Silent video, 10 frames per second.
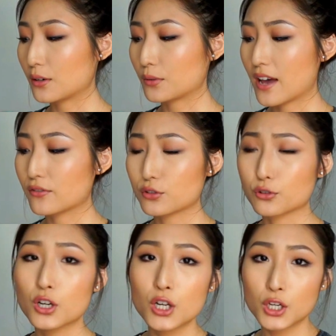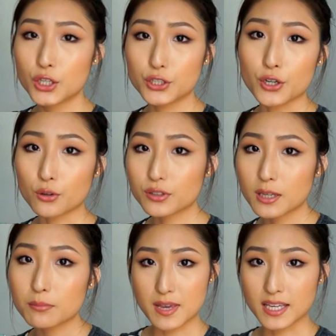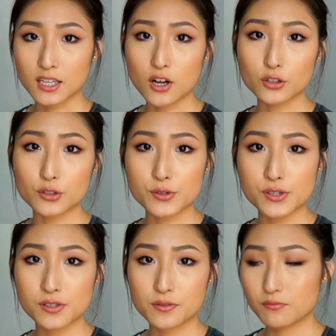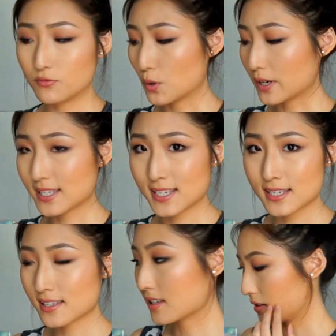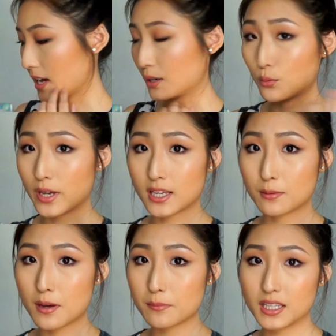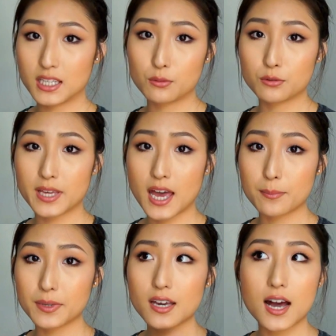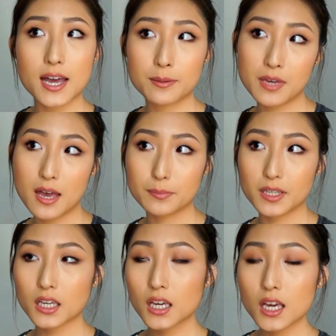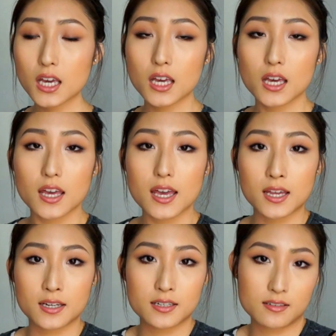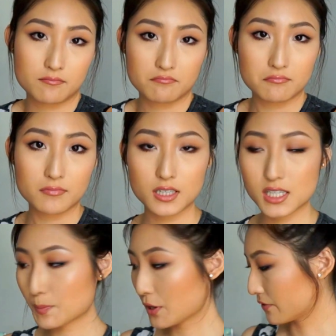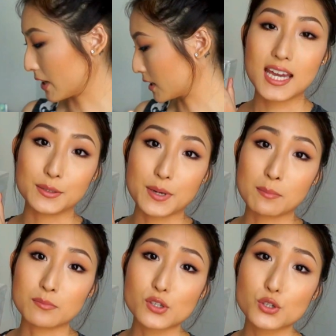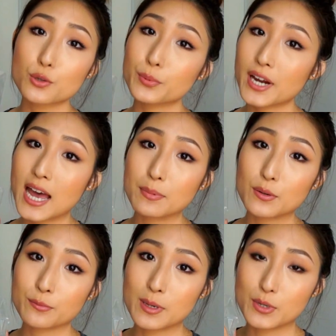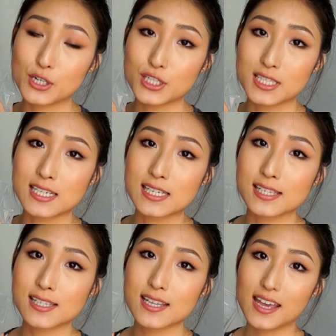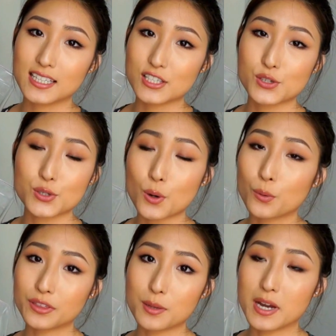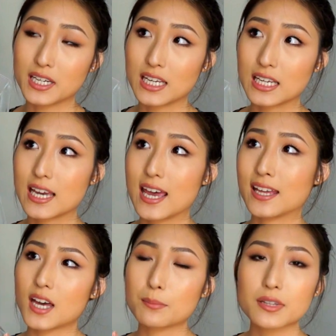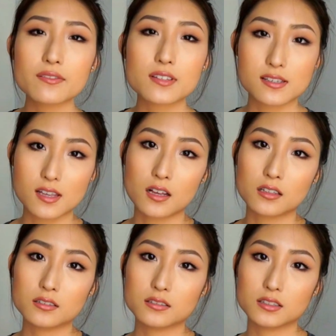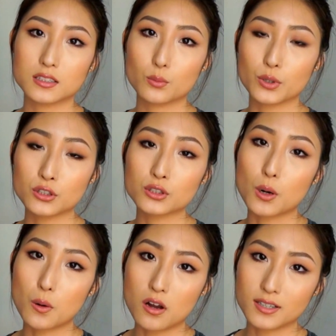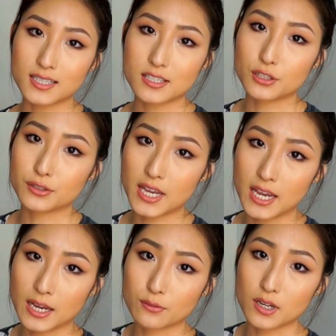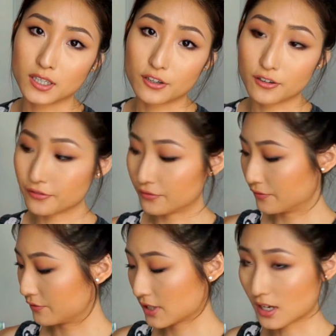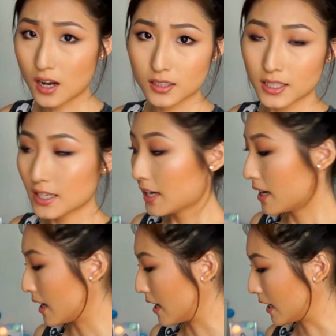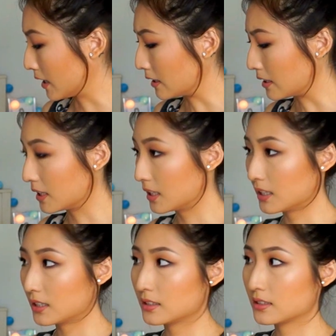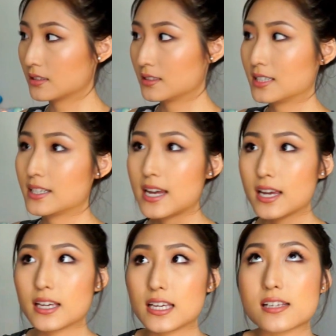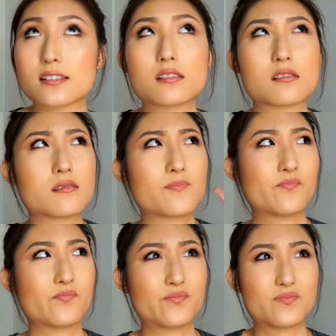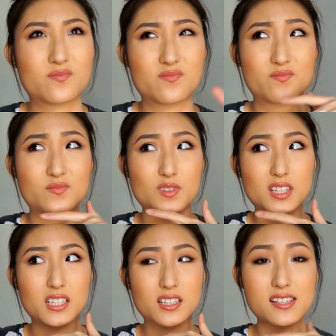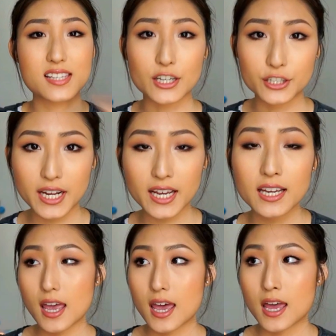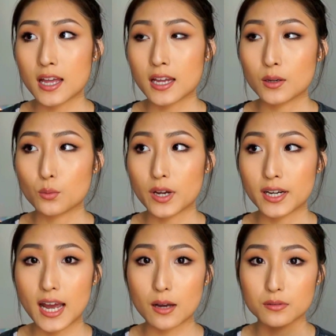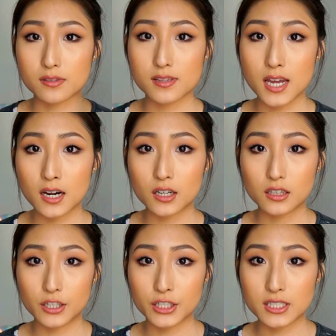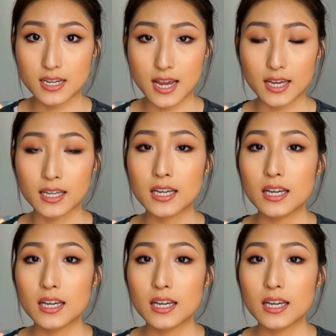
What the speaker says: don't have to, you know, keep making all those noises and wake him up. He will be happy, I'm happy, and it's perfect. Anyway, I'm super happy with my purchase. It is so worth the money and I believe the sale will go on until they run out of stock. And today is Saturday, and when I was there earlier today,